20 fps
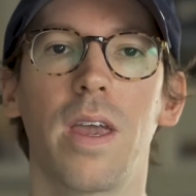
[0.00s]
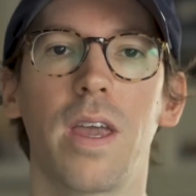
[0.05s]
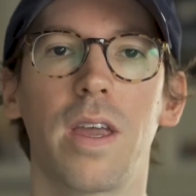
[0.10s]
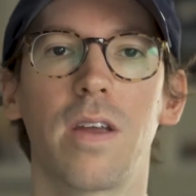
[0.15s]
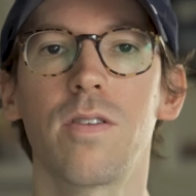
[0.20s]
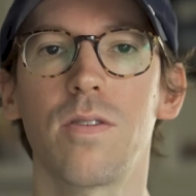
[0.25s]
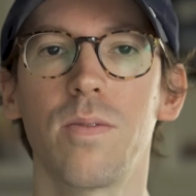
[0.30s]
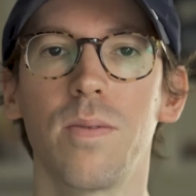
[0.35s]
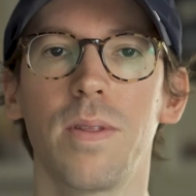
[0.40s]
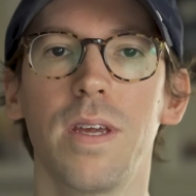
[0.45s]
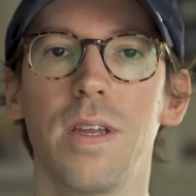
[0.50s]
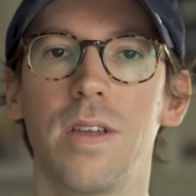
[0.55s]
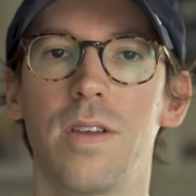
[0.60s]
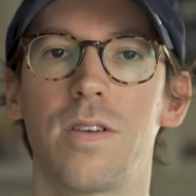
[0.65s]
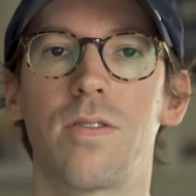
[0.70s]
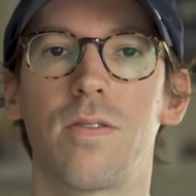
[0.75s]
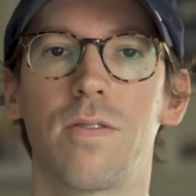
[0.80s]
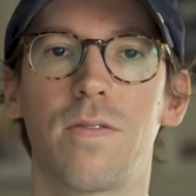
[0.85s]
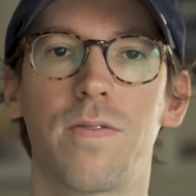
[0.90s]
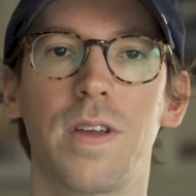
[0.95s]
Here's where the
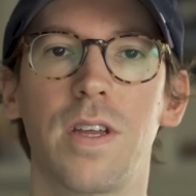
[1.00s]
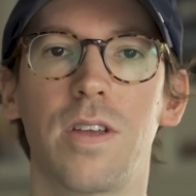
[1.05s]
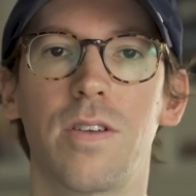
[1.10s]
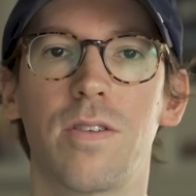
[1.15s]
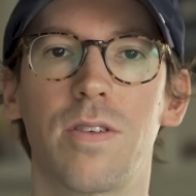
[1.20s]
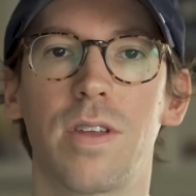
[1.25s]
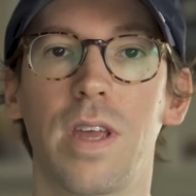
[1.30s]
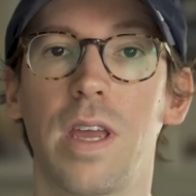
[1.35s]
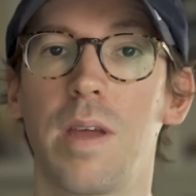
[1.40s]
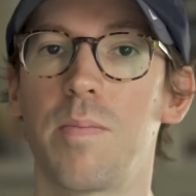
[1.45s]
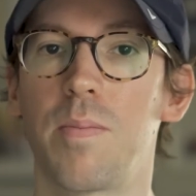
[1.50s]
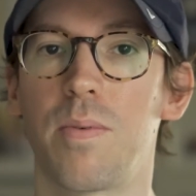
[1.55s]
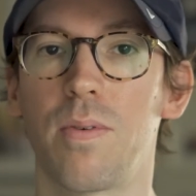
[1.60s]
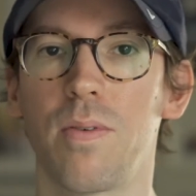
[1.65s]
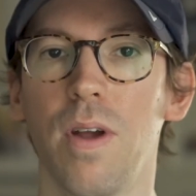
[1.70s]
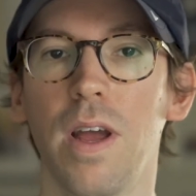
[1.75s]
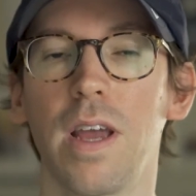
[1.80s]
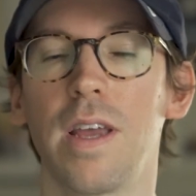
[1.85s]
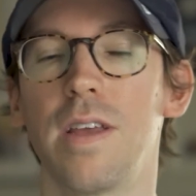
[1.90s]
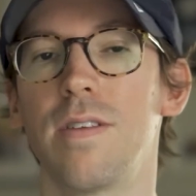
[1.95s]
additional features and
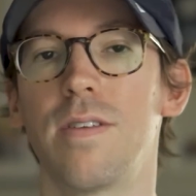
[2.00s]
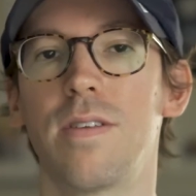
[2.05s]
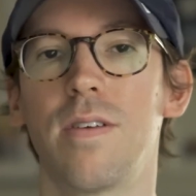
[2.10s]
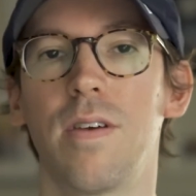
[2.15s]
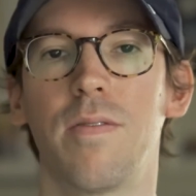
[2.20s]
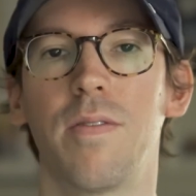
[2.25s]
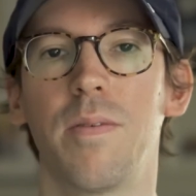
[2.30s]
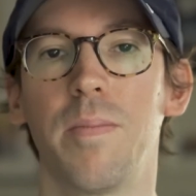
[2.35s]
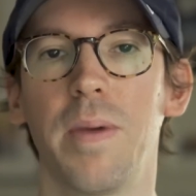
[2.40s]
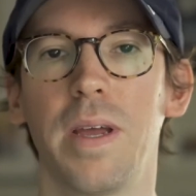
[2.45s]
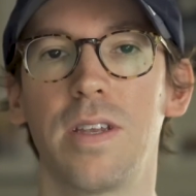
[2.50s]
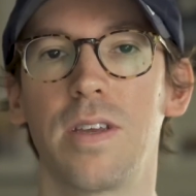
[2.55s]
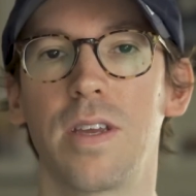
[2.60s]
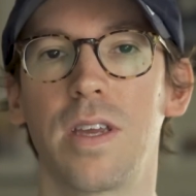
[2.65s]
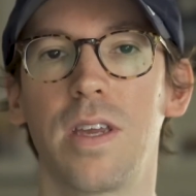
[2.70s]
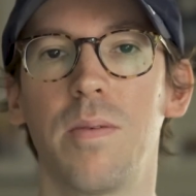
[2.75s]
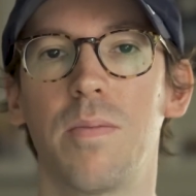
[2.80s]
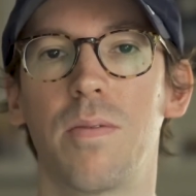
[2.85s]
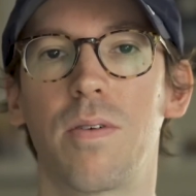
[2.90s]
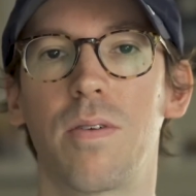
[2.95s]
price of the Magic
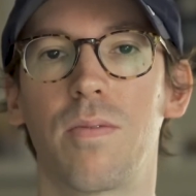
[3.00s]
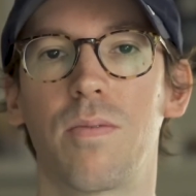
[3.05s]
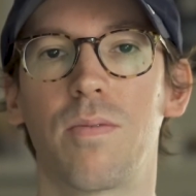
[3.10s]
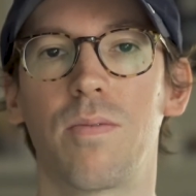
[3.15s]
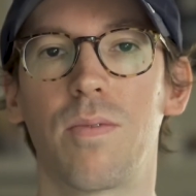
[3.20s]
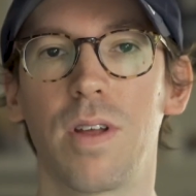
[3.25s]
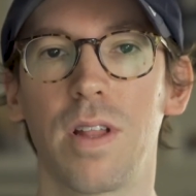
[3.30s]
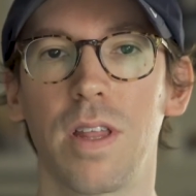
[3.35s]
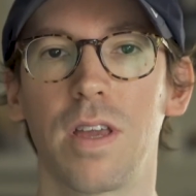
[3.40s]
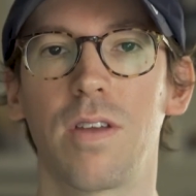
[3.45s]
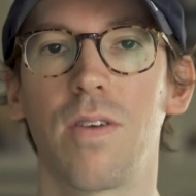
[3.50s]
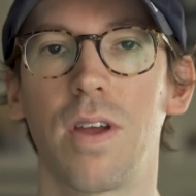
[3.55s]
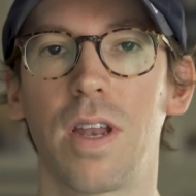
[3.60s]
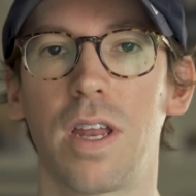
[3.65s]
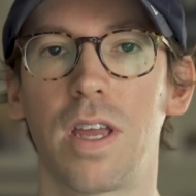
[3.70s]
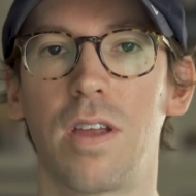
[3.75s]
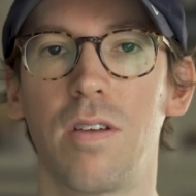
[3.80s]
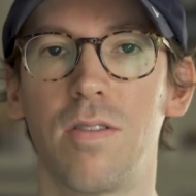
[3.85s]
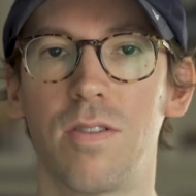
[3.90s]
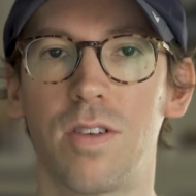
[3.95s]
Keyboard really create a
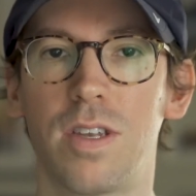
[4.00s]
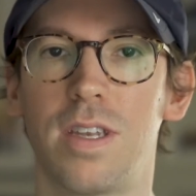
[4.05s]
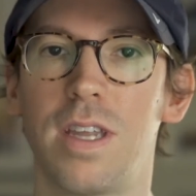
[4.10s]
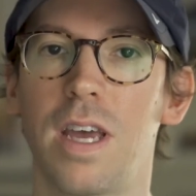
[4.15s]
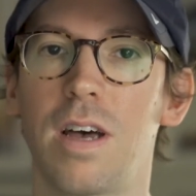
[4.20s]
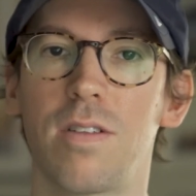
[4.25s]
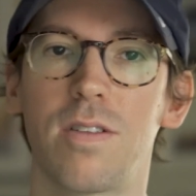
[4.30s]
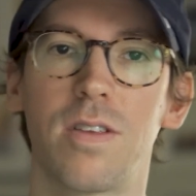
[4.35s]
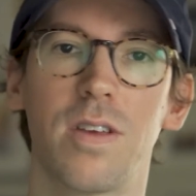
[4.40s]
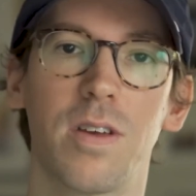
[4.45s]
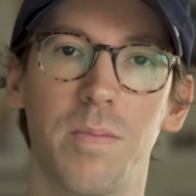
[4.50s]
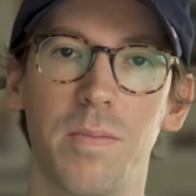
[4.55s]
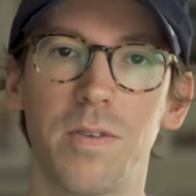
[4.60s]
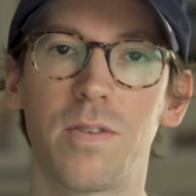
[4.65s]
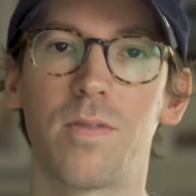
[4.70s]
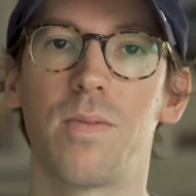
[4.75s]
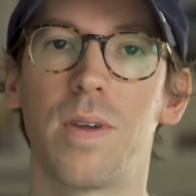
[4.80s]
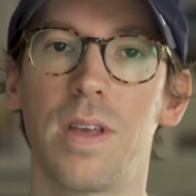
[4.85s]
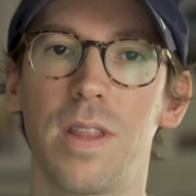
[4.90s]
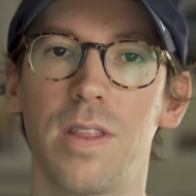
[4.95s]
huge delta
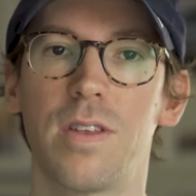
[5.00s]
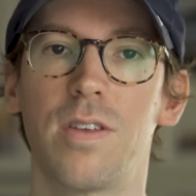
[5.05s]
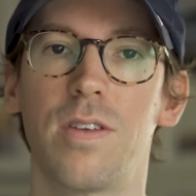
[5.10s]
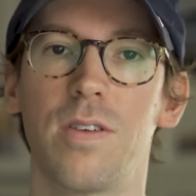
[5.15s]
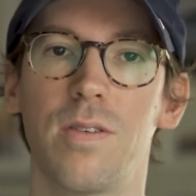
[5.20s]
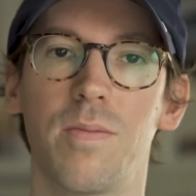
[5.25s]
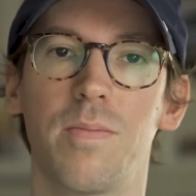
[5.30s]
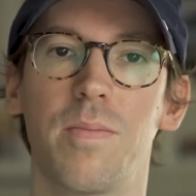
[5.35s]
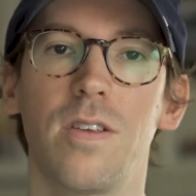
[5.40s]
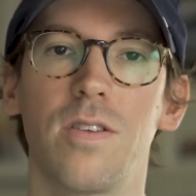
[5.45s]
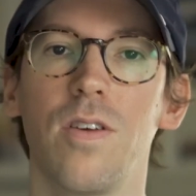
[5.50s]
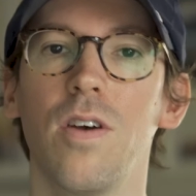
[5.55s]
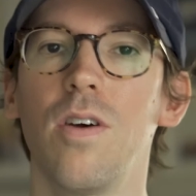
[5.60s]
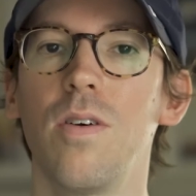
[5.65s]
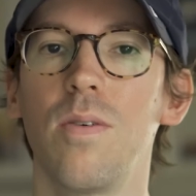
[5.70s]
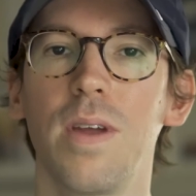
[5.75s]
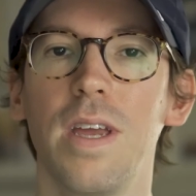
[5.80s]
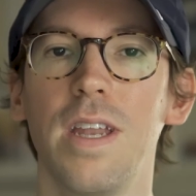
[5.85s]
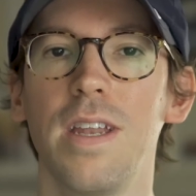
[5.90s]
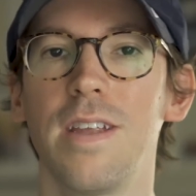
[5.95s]
between the two.
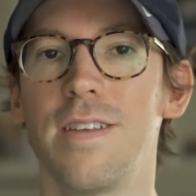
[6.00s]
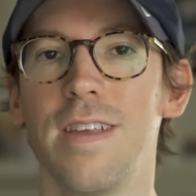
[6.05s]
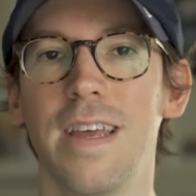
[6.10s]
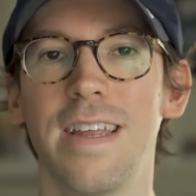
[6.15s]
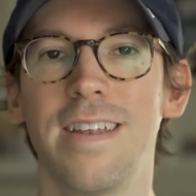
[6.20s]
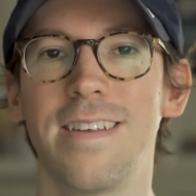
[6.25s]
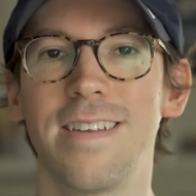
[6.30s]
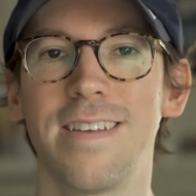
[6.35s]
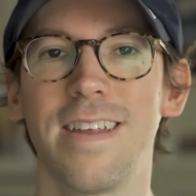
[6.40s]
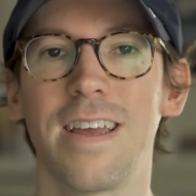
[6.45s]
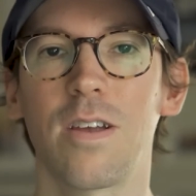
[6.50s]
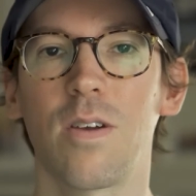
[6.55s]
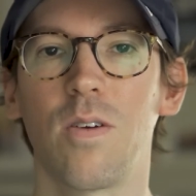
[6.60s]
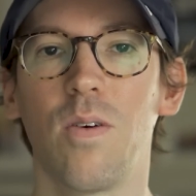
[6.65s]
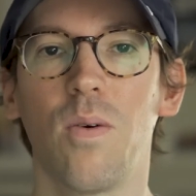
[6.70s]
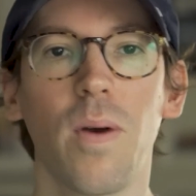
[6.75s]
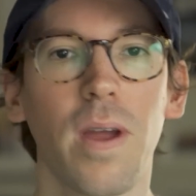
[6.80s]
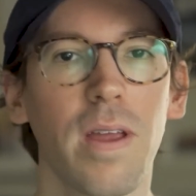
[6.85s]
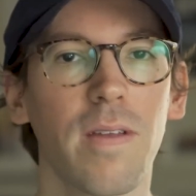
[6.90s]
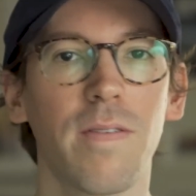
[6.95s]
So in a sense, it's not
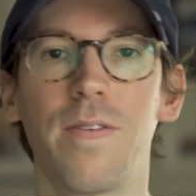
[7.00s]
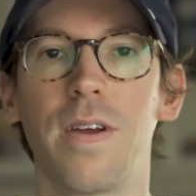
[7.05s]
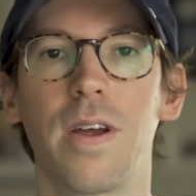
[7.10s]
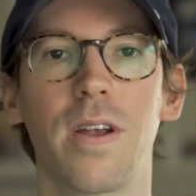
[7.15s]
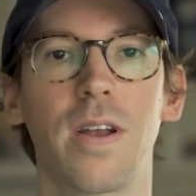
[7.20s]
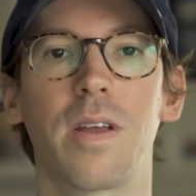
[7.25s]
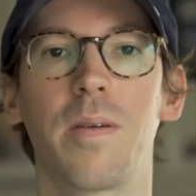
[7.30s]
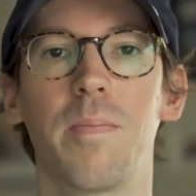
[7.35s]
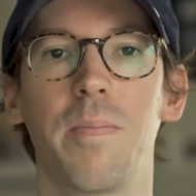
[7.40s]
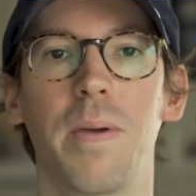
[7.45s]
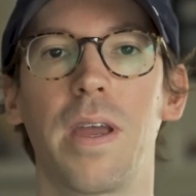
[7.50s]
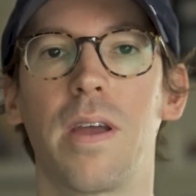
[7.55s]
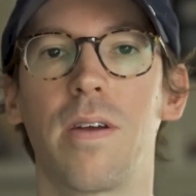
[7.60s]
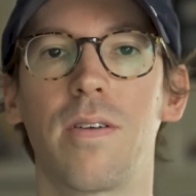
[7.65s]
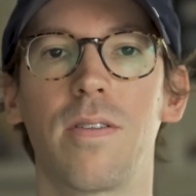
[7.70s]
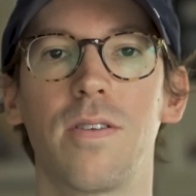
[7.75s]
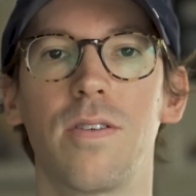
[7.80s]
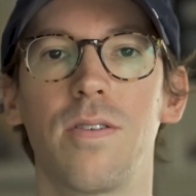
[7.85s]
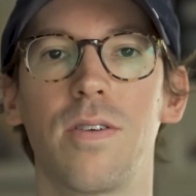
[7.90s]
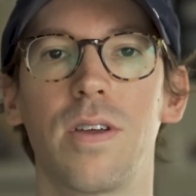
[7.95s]
quite fair to
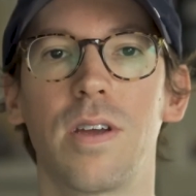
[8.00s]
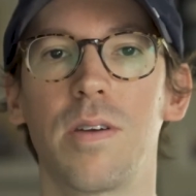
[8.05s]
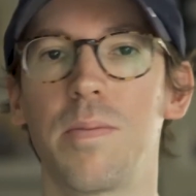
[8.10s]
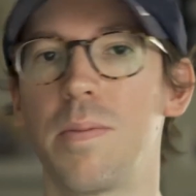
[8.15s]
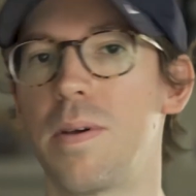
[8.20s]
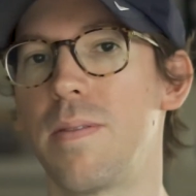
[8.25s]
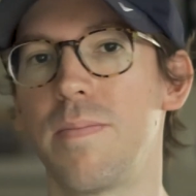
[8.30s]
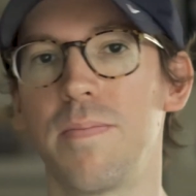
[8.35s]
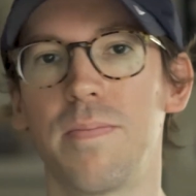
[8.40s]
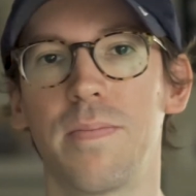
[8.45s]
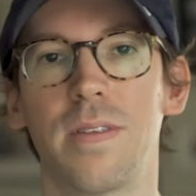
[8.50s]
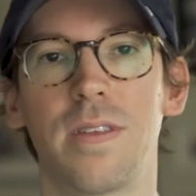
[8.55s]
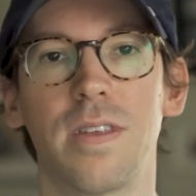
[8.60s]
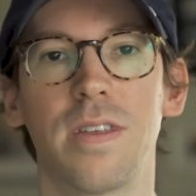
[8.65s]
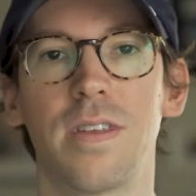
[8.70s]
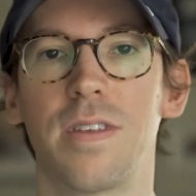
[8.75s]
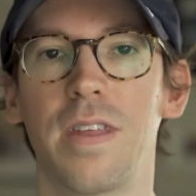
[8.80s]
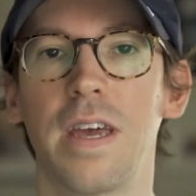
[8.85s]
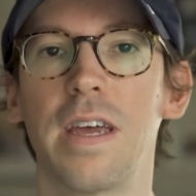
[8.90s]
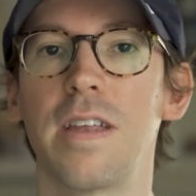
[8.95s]
compare the two here, but
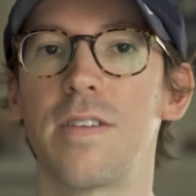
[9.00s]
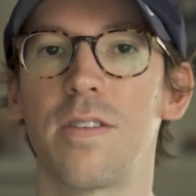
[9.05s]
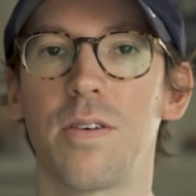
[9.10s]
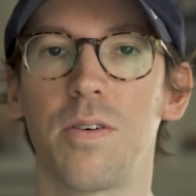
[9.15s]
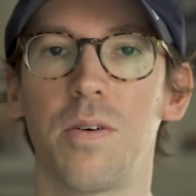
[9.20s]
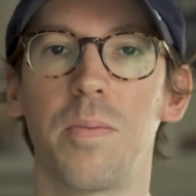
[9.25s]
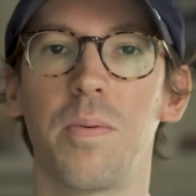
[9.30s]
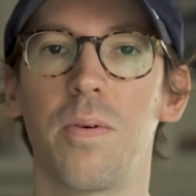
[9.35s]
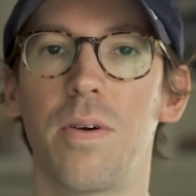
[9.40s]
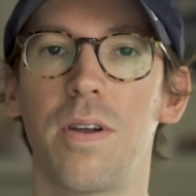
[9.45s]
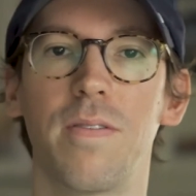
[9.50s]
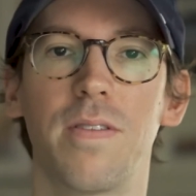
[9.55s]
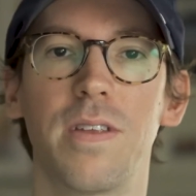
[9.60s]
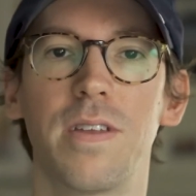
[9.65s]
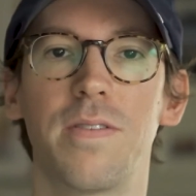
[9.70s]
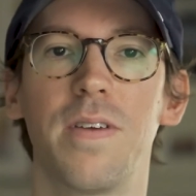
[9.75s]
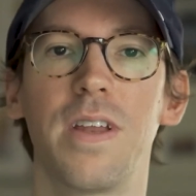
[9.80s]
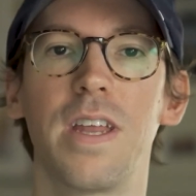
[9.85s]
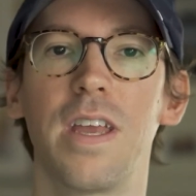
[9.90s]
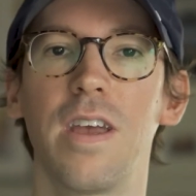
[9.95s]
since that's the whole point of
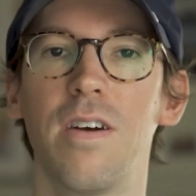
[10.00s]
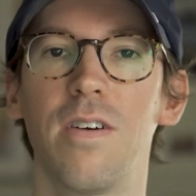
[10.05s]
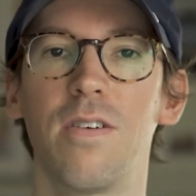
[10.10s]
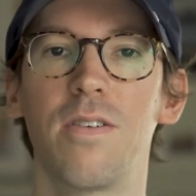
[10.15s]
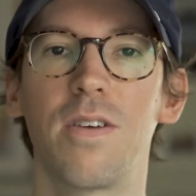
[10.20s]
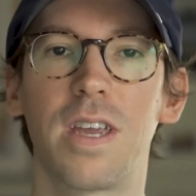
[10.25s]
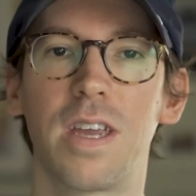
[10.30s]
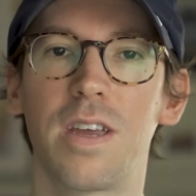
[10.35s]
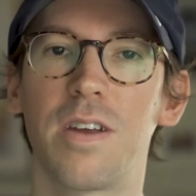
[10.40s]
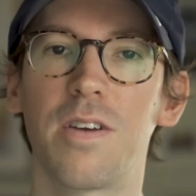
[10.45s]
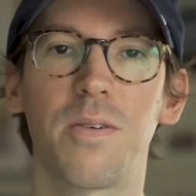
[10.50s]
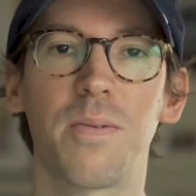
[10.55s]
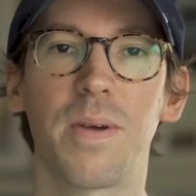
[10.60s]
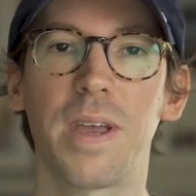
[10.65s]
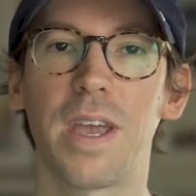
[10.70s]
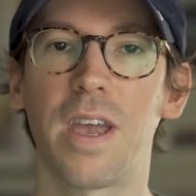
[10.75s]
this video, here we